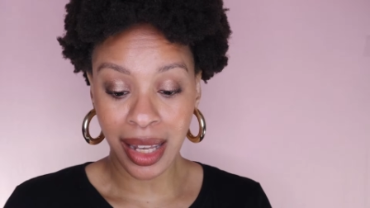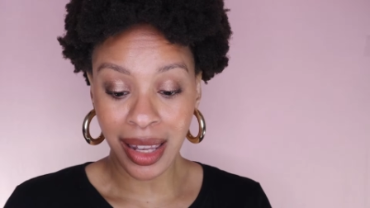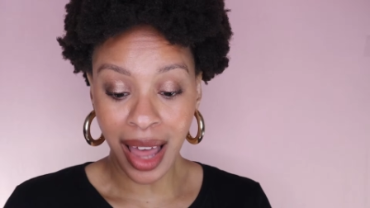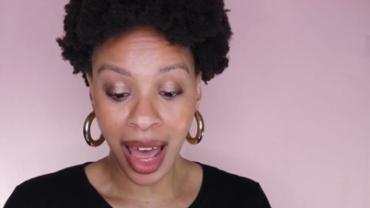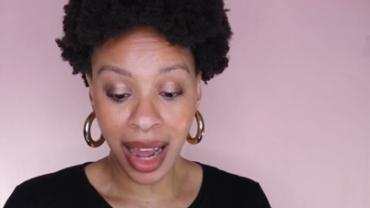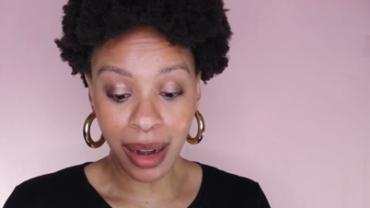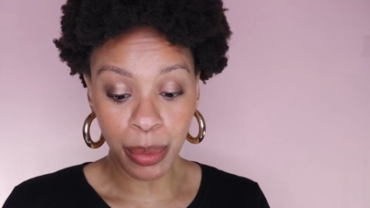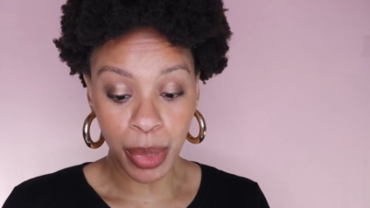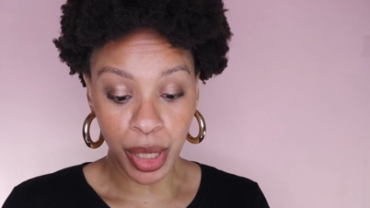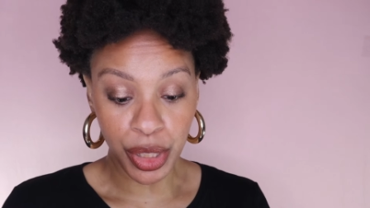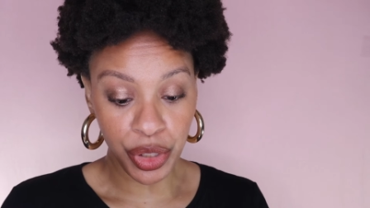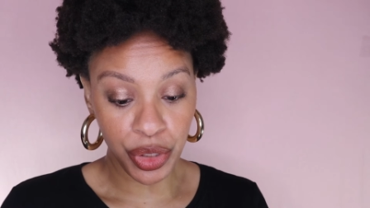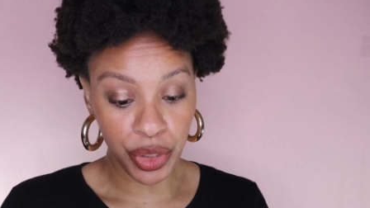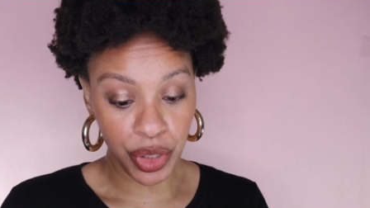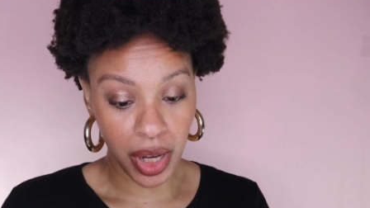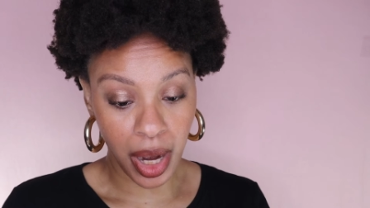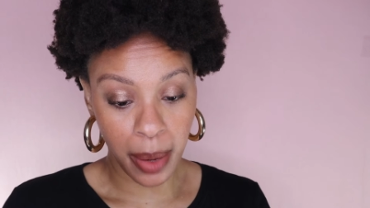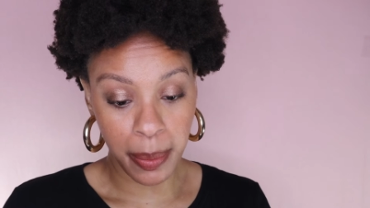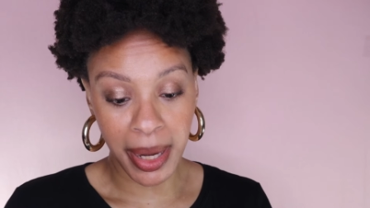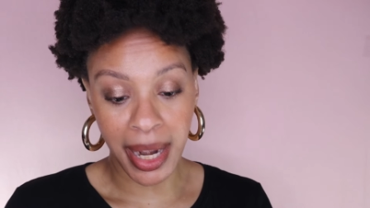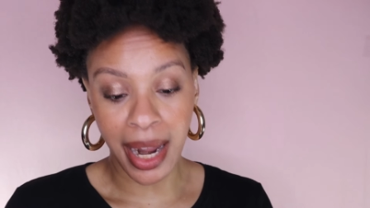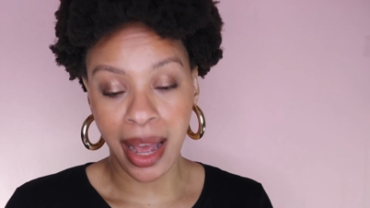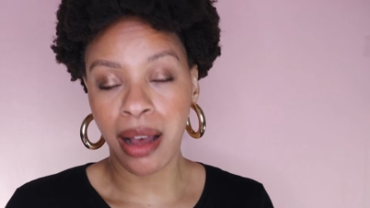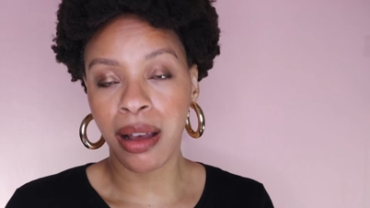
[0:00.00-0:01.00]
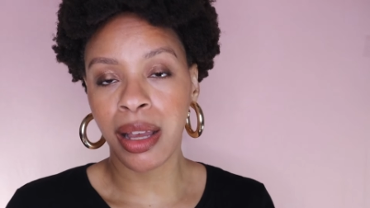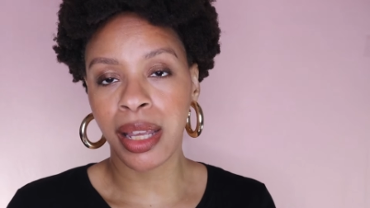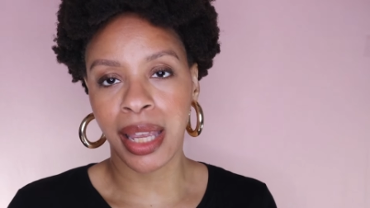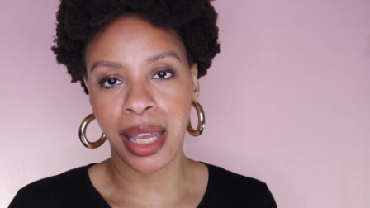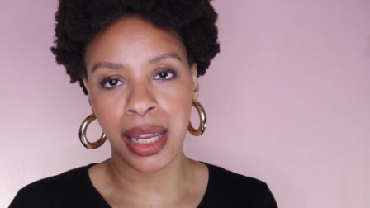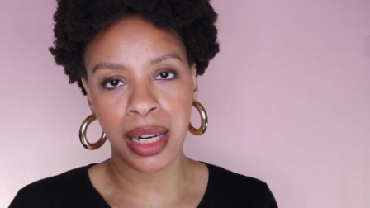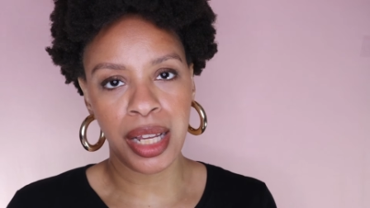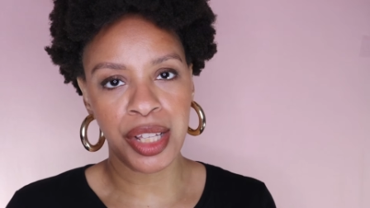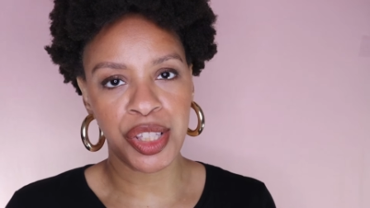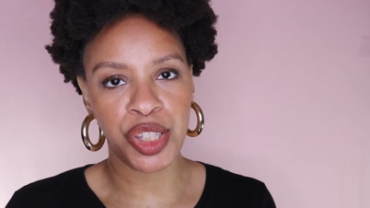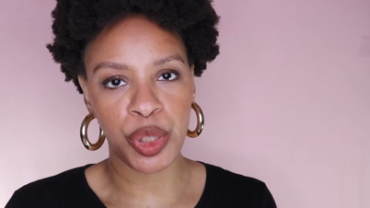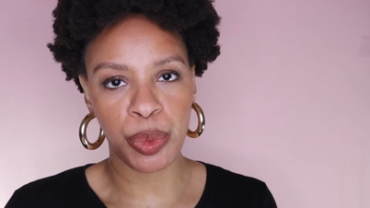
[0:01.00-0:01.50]
a lot of blushes are coming out.
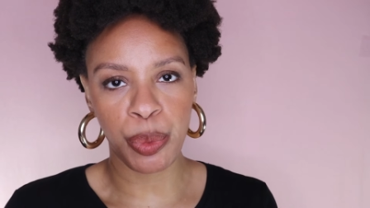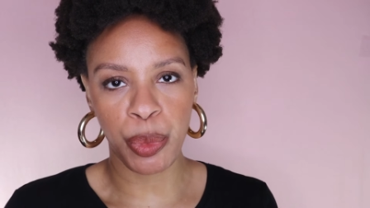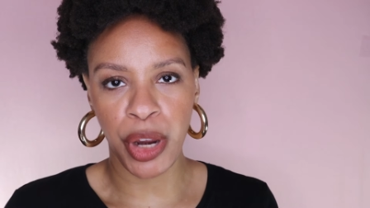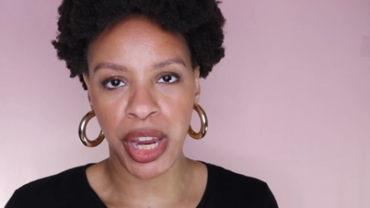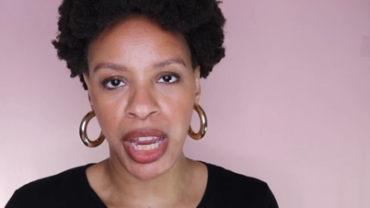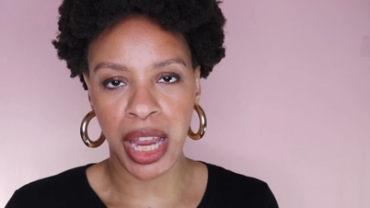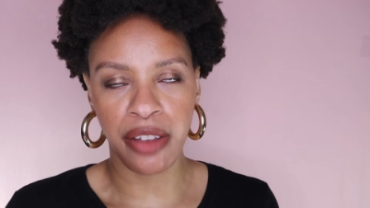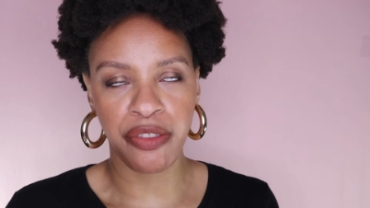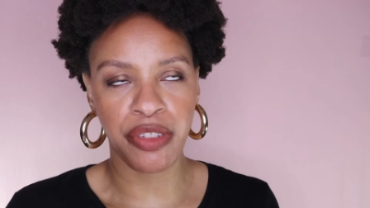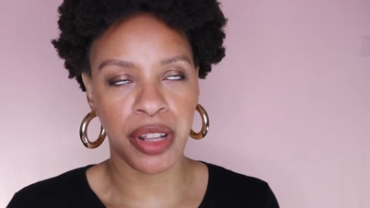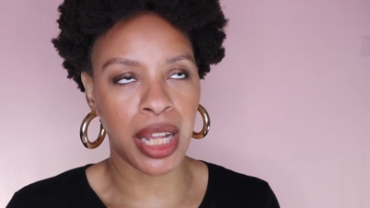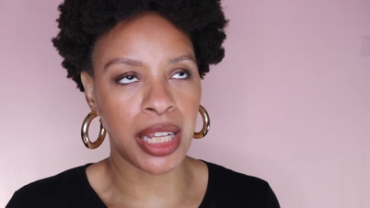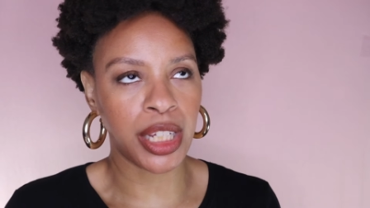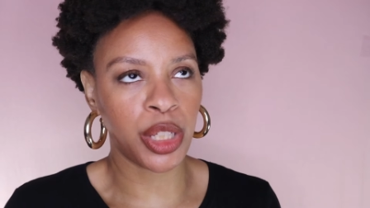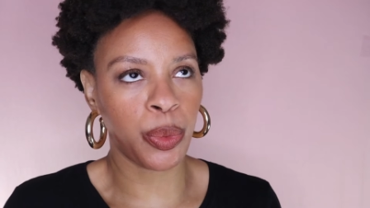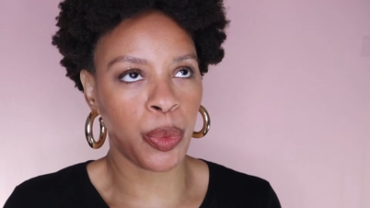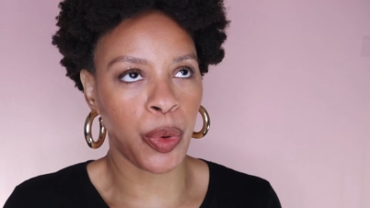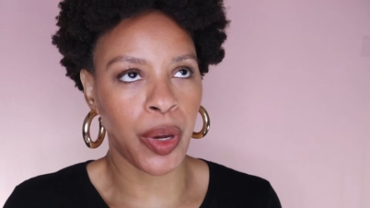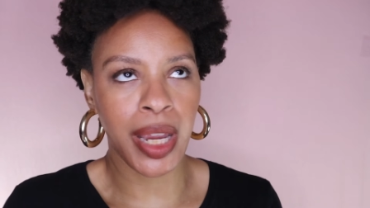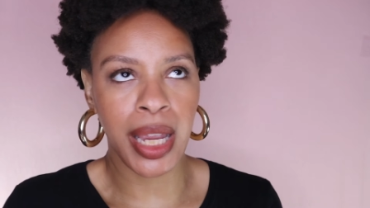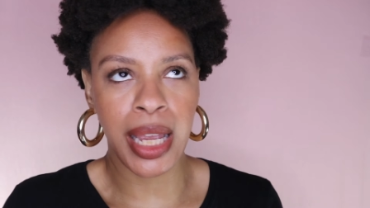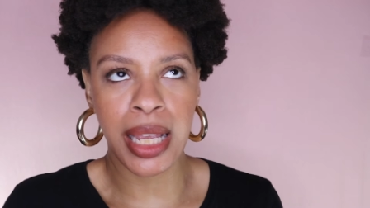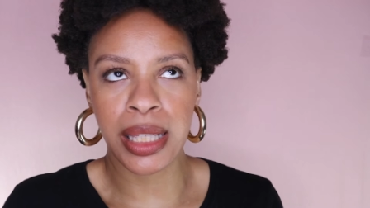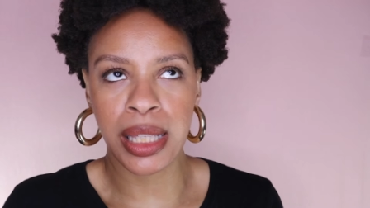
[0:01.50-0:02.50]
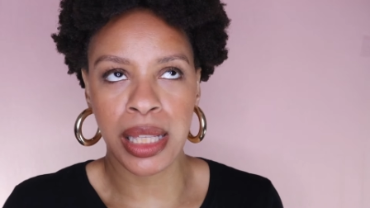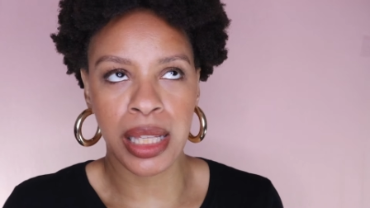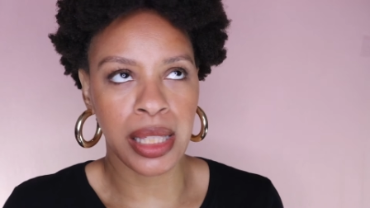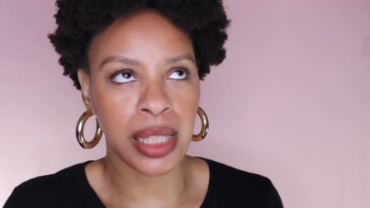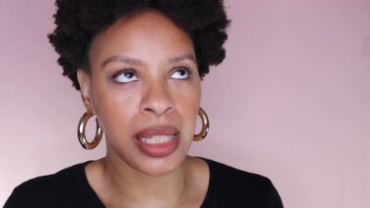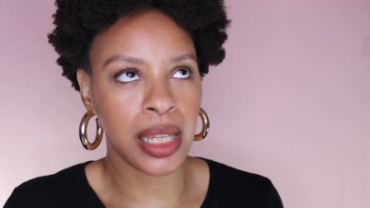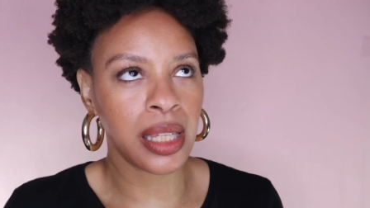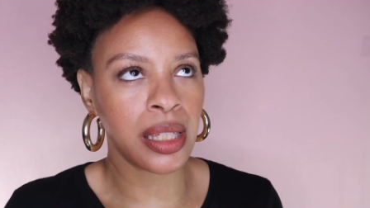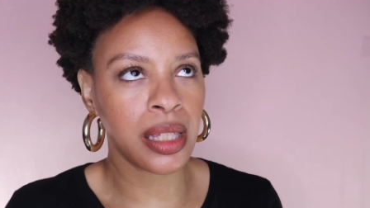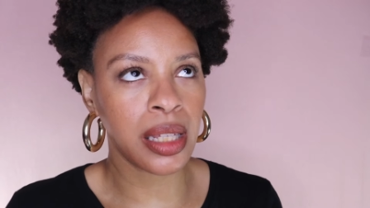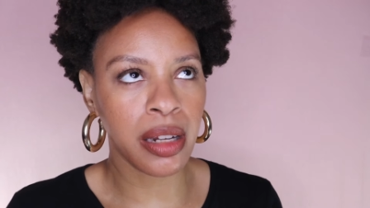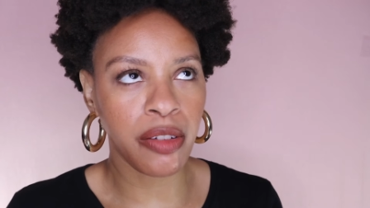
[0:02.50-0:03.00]
Again, it's spring. I feel like spring is the
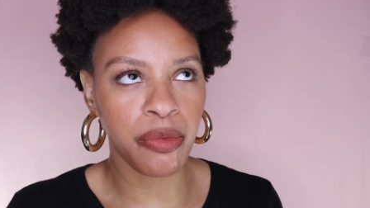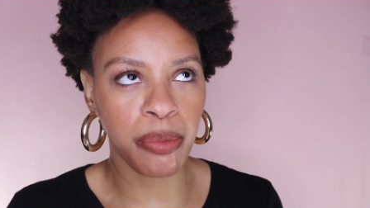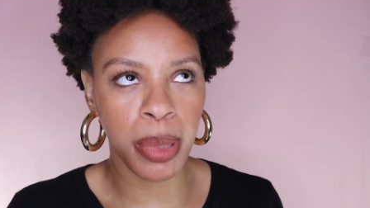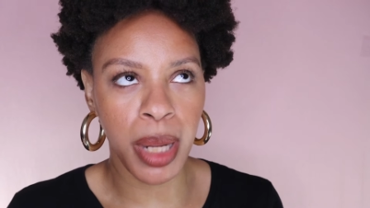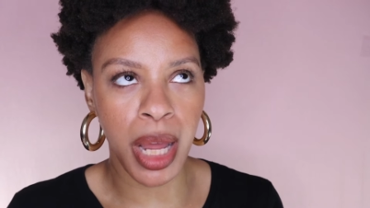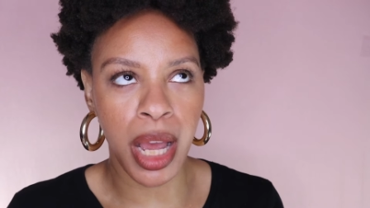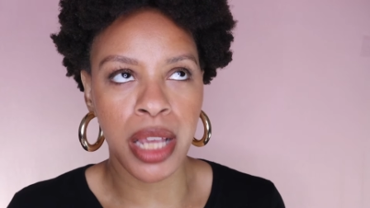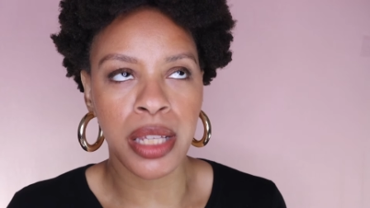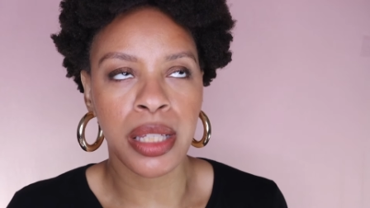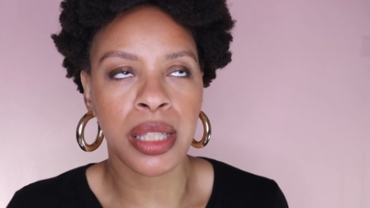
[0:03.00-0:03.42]
season of blush.